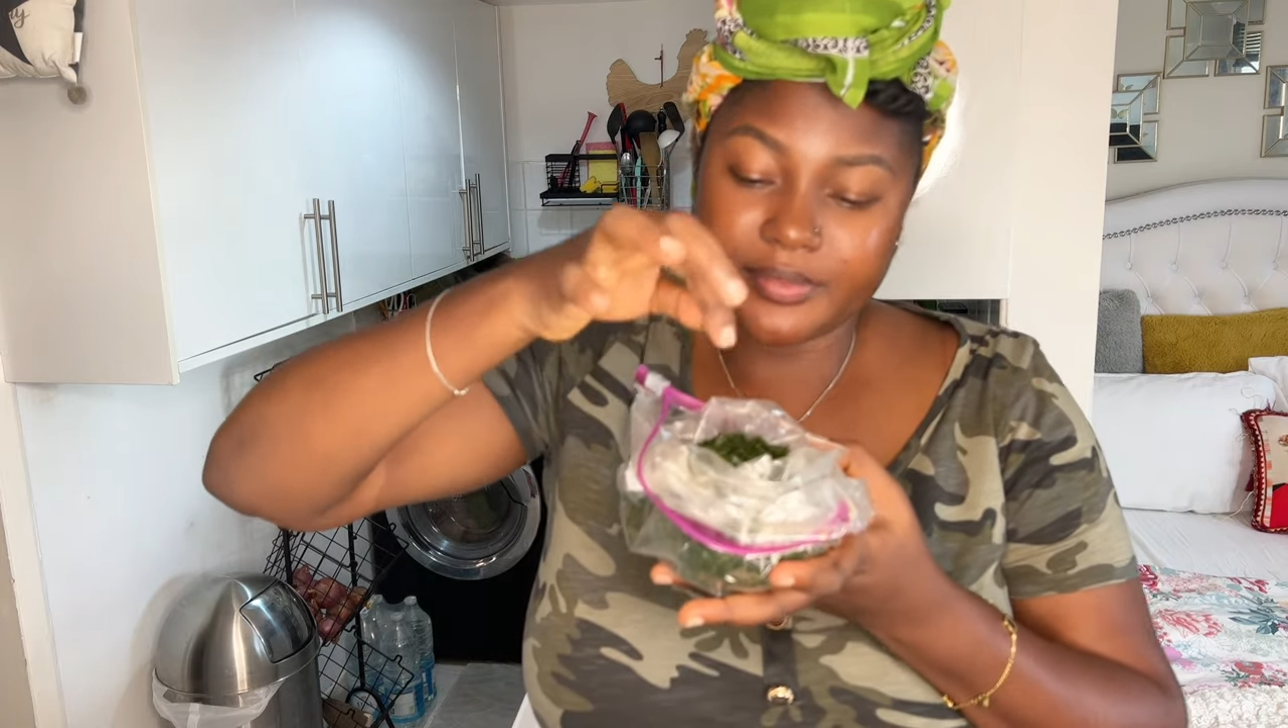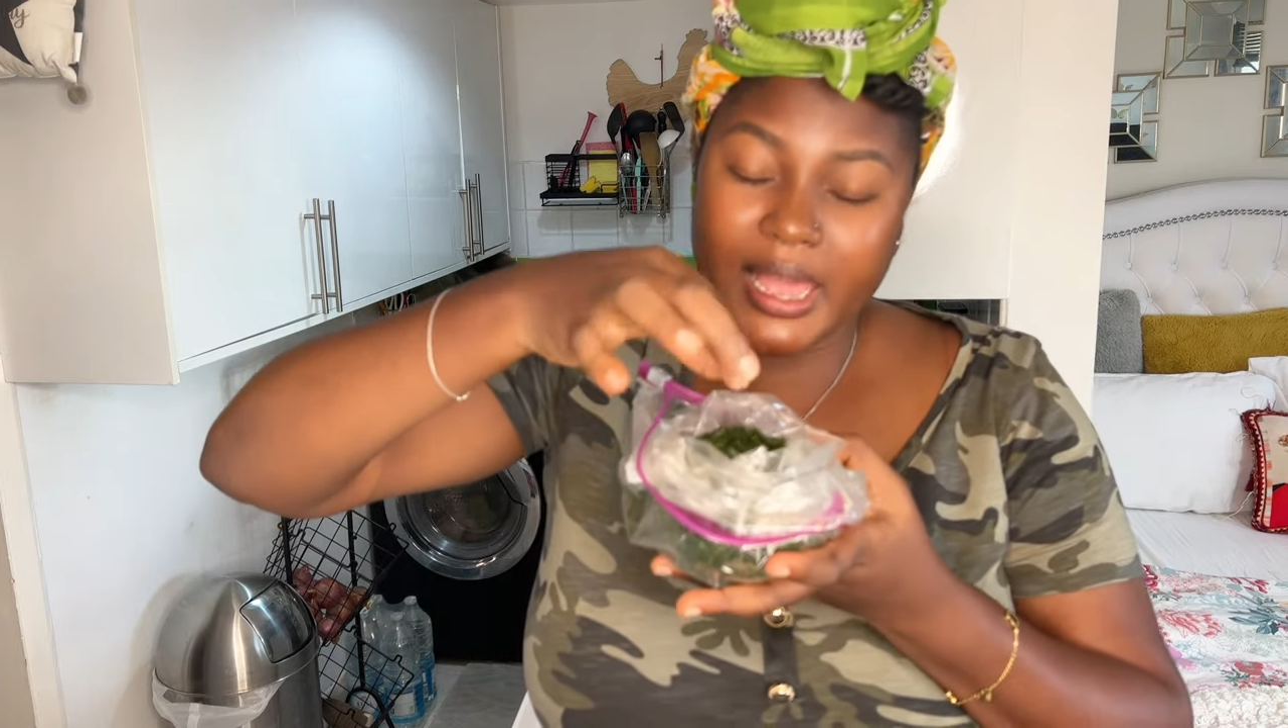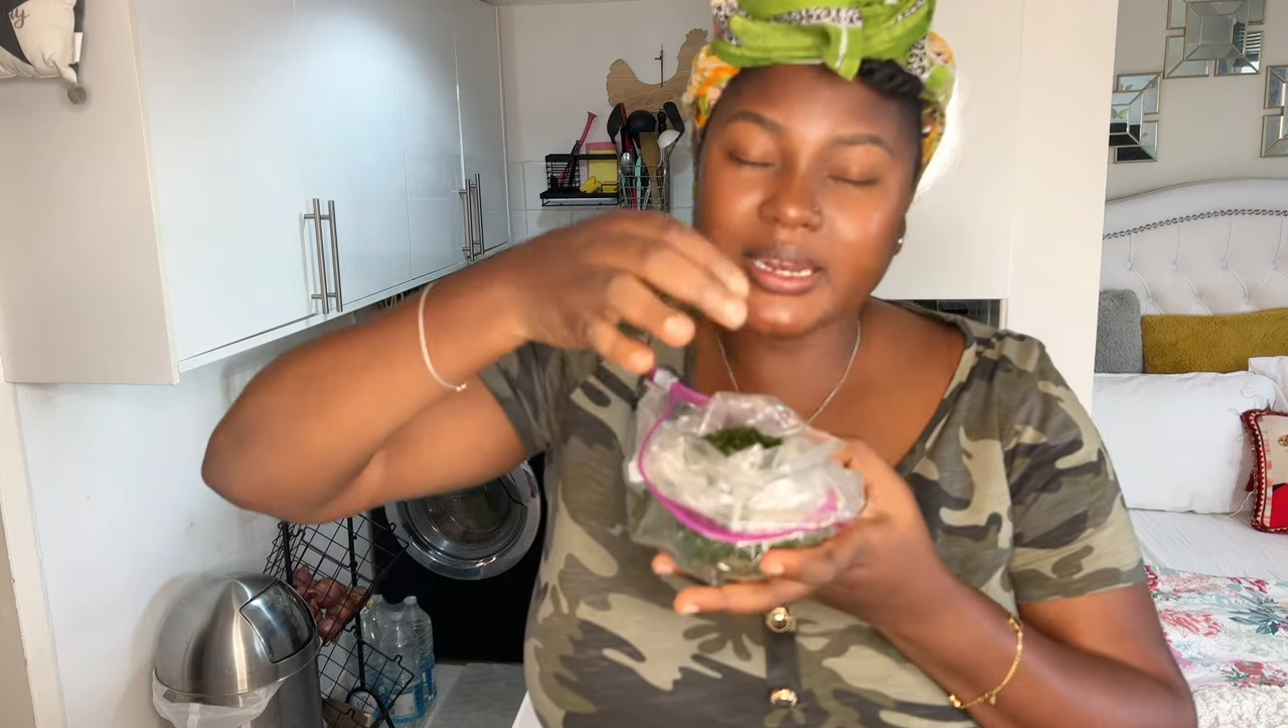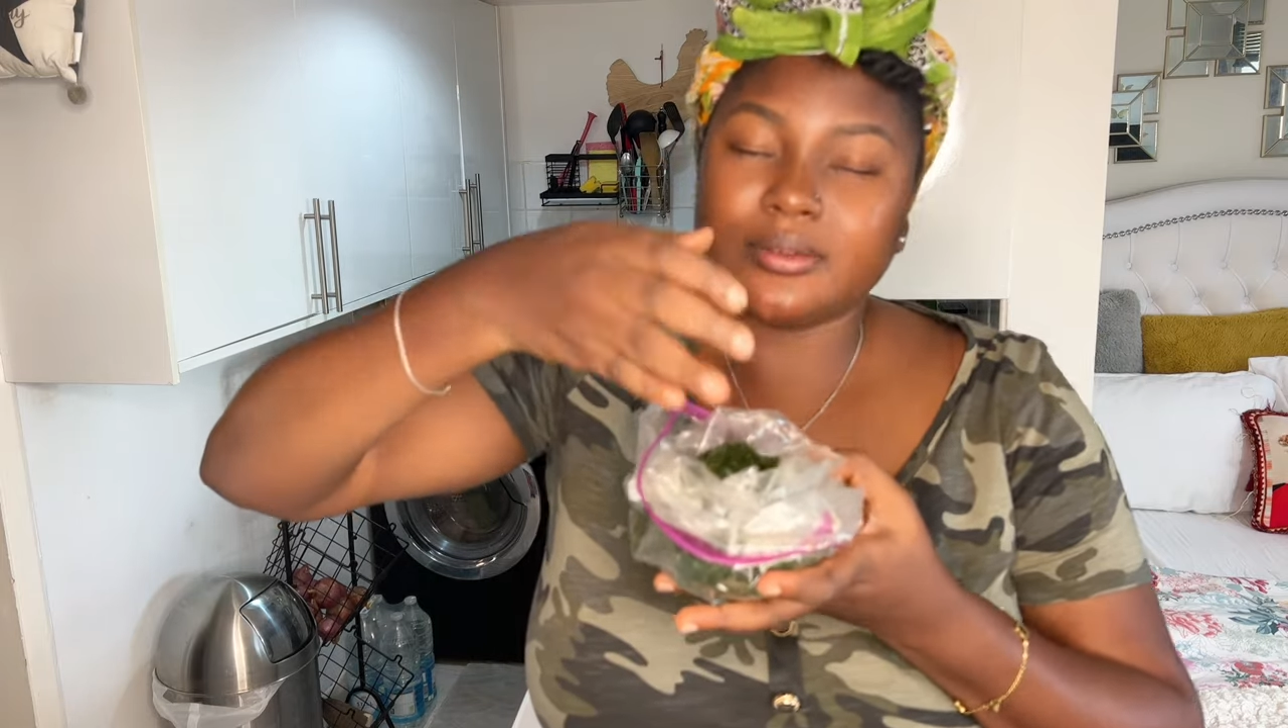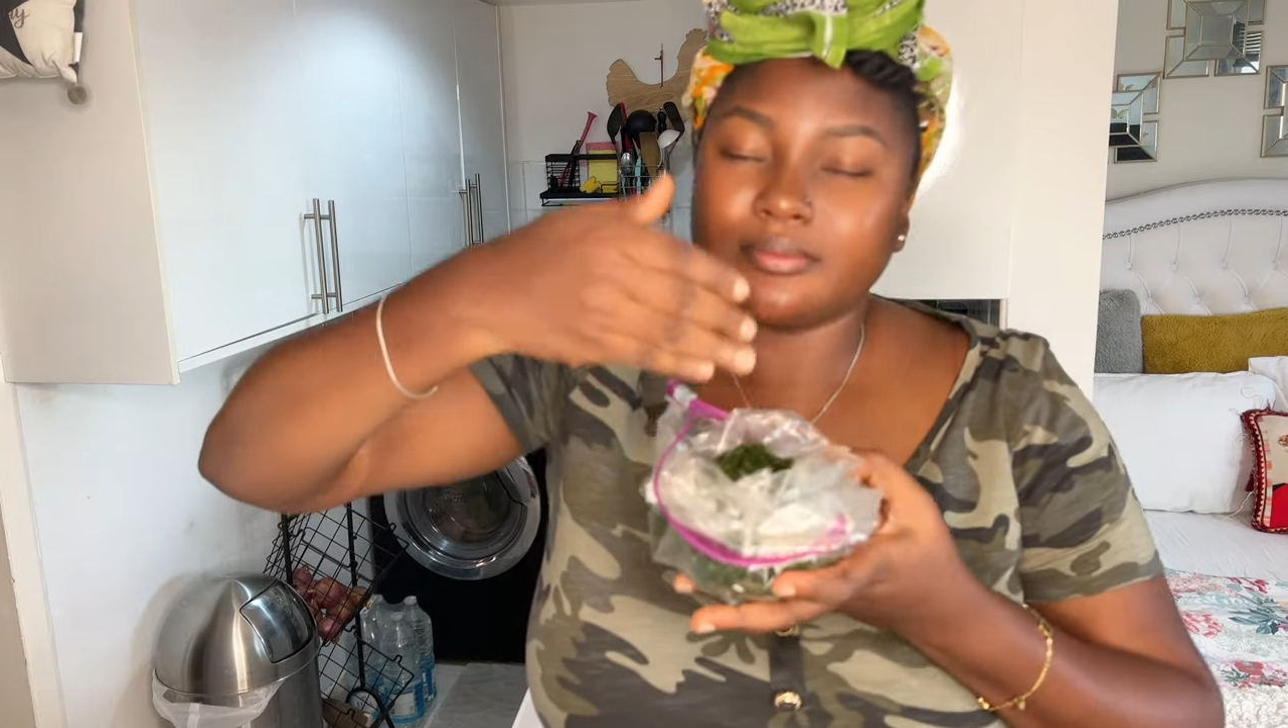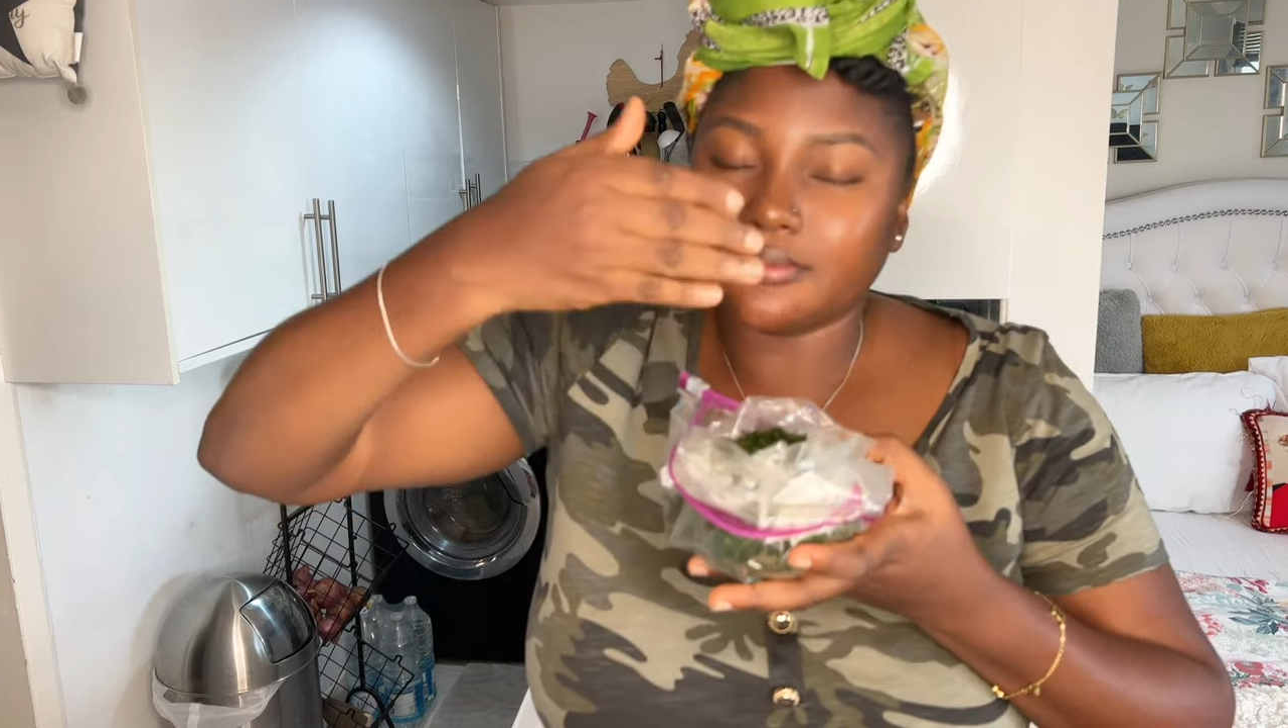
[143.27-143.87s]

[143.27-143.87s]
And